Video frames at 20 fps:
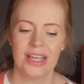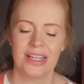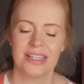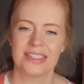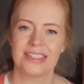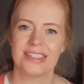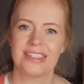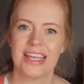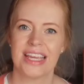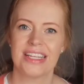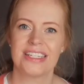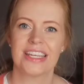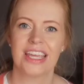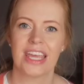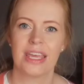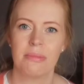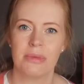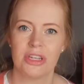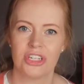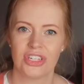
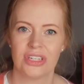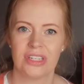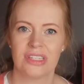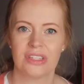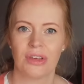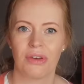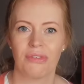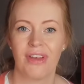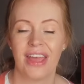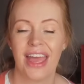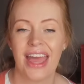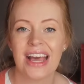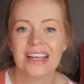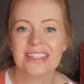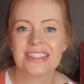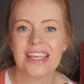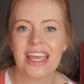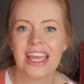static images of house